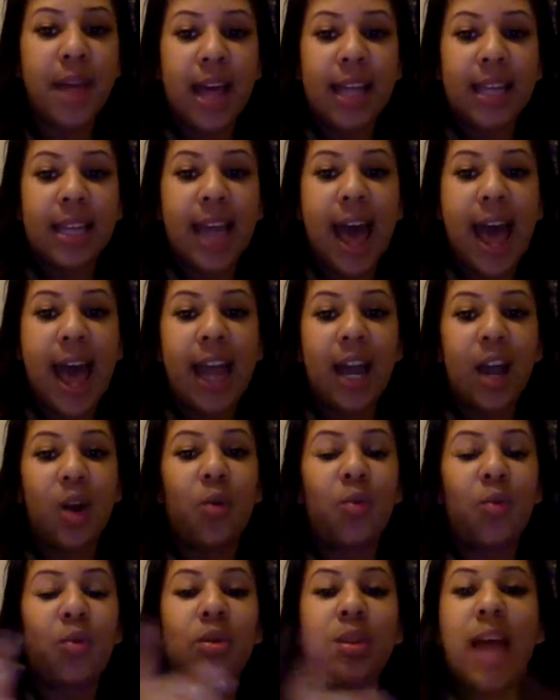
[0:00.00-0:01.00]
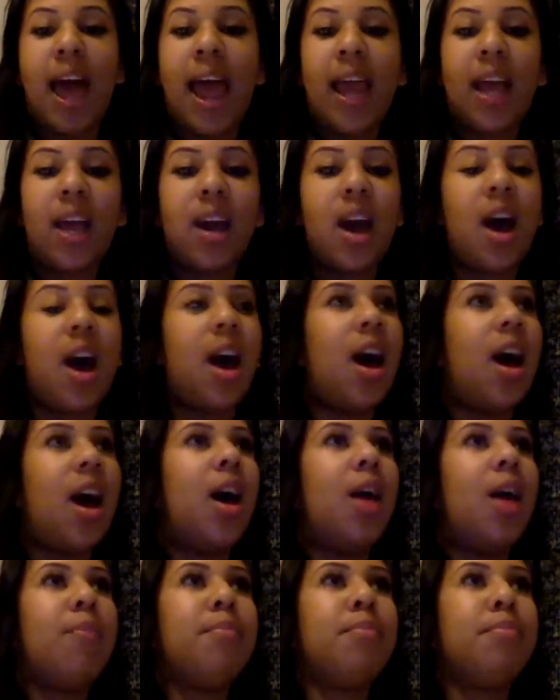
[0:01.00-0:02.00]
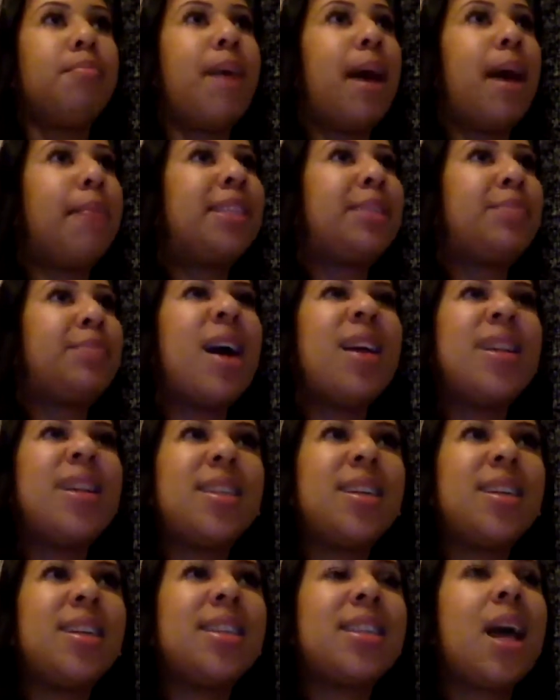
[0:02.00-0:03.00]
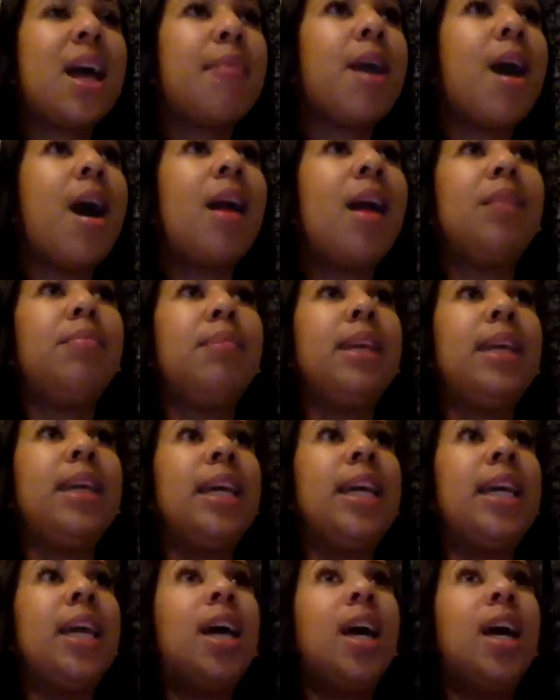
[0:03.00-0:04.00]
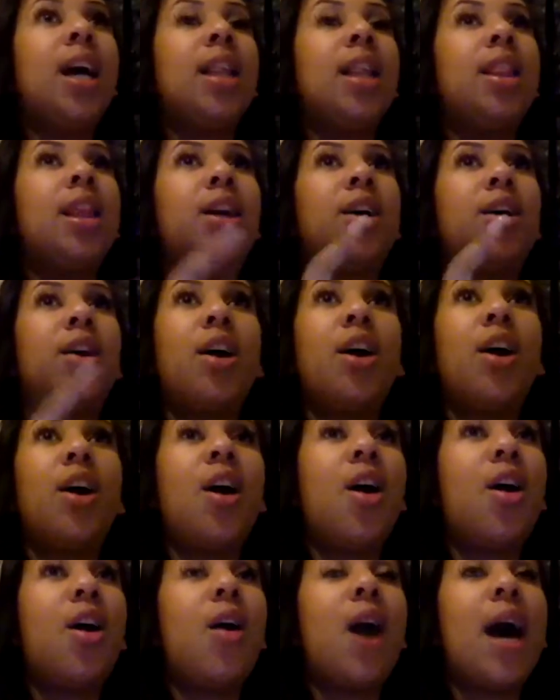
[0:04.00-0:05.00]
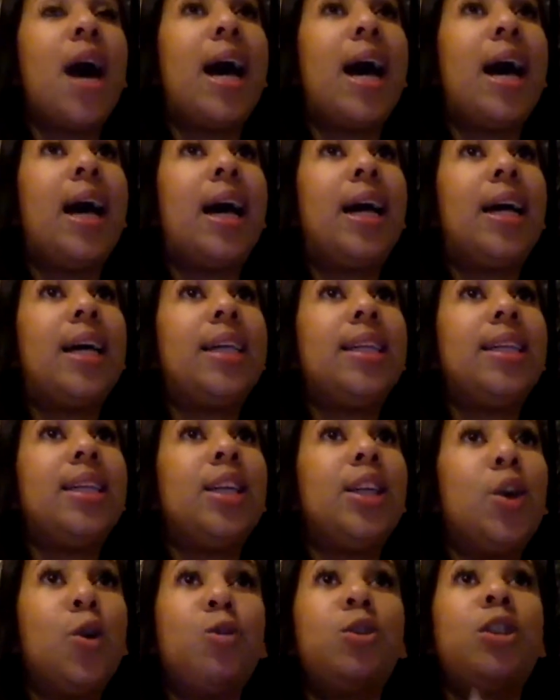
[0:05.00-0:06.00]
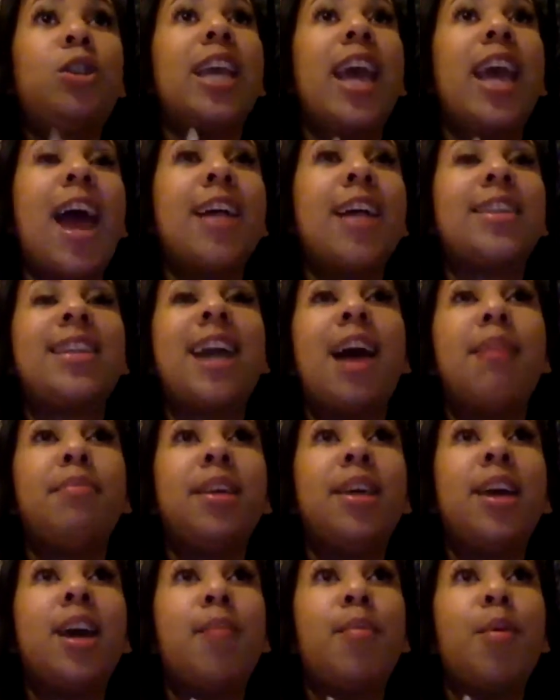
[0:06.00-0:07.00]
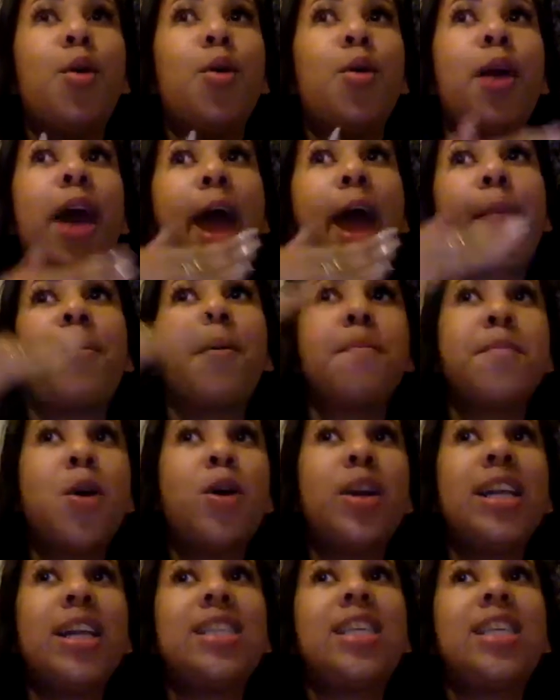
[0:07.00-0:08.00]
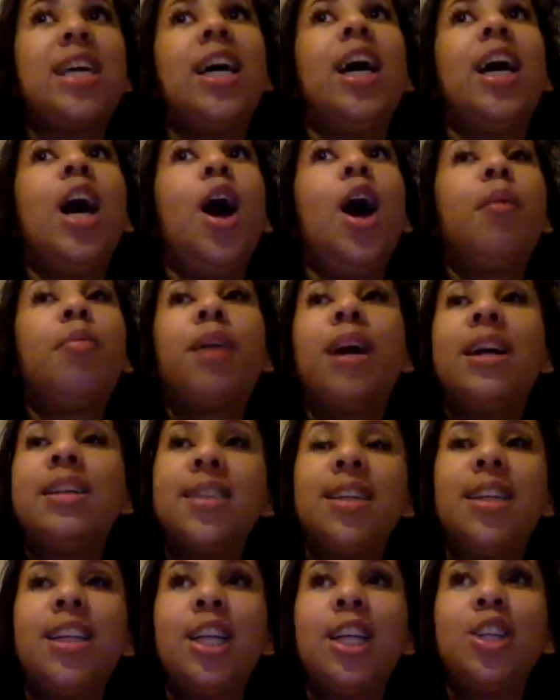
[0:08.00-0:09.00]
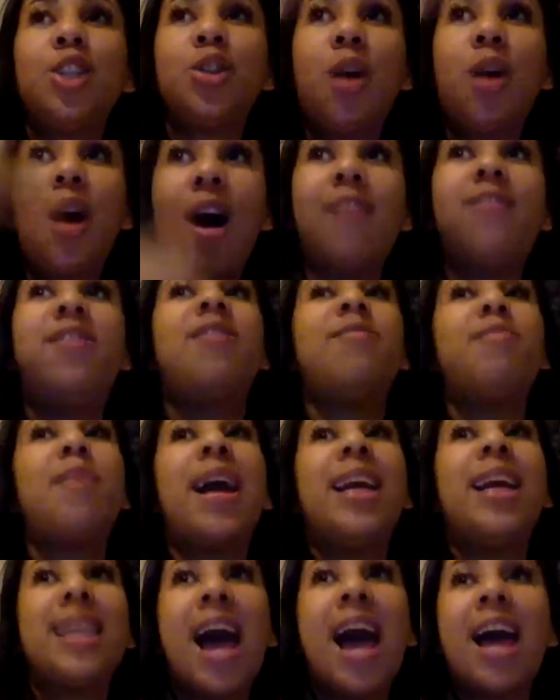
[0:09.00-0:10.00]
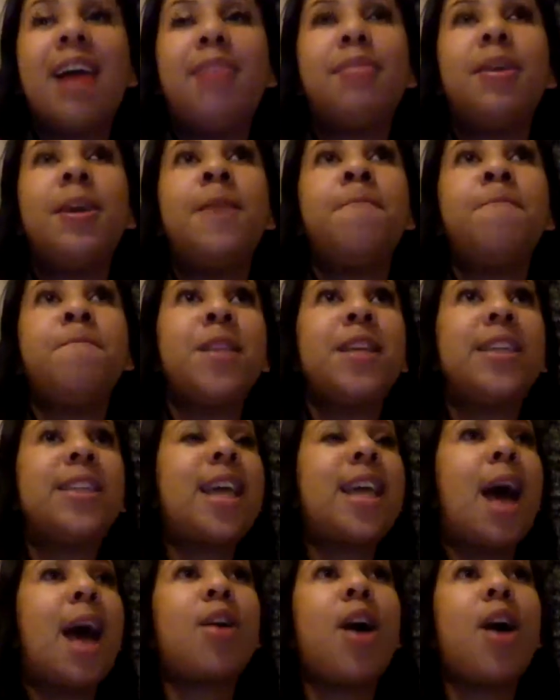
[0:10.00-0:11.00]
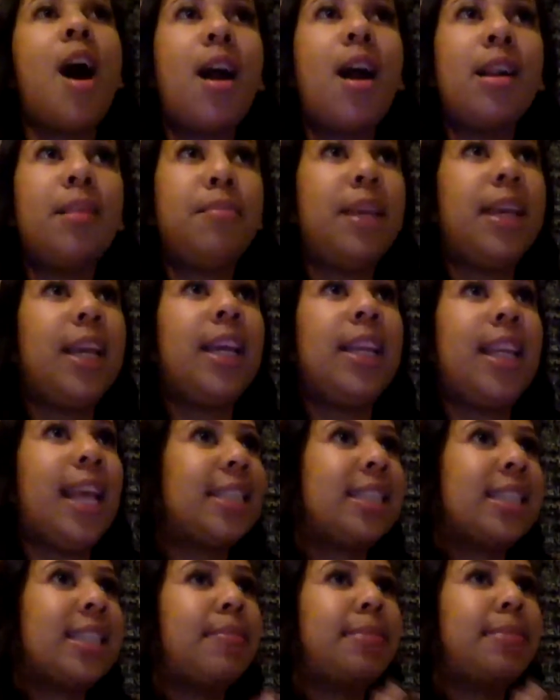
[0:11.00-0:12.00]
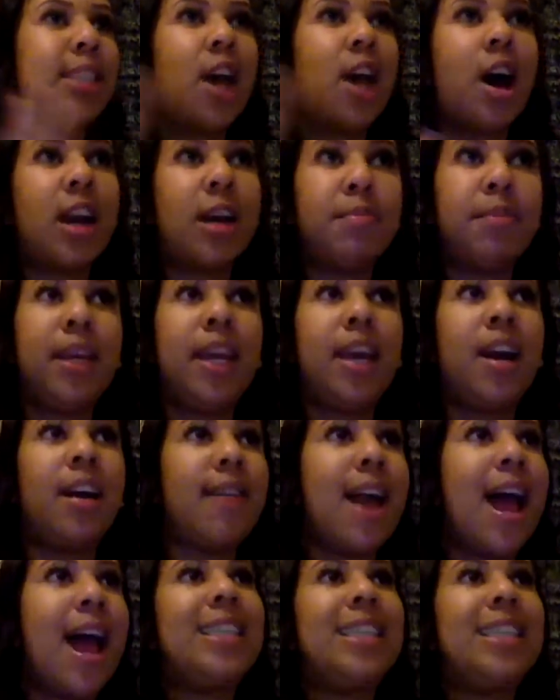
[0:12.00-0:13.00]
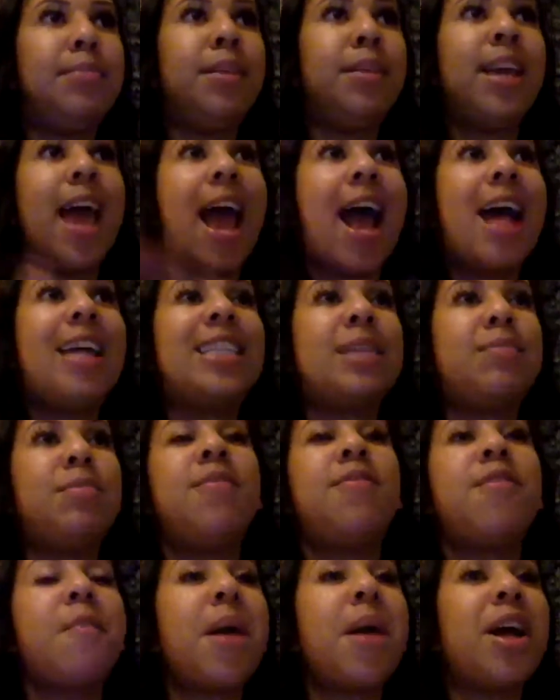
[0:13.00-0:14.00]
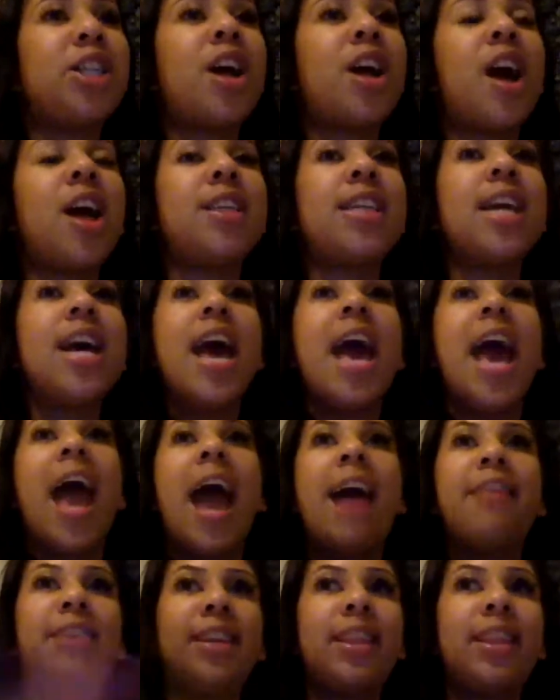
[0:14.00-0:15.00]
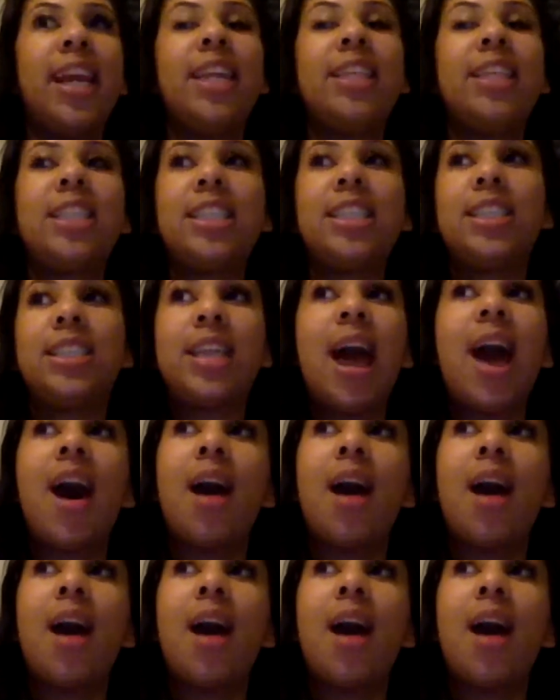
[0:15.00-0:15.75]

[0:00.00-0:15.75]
Like, like uh, my sponsor stopped calling me. The girl uh, who she had signed me up, who had promoted to presidential off of my diamond, stopped calling me. They stopped stalking me and harassing me, asking me for my charts. Everything just stopped.